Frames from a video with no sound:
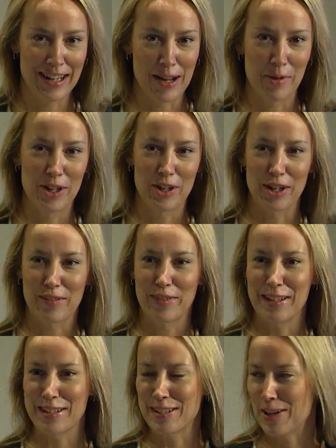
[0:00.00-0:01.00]
and I wonder
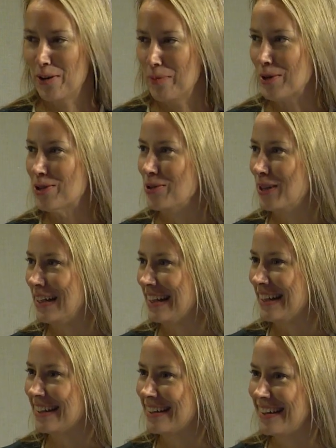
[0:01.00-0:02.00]
if this is an
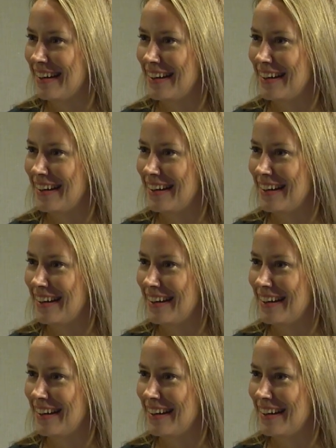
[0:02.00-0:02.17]
opportunity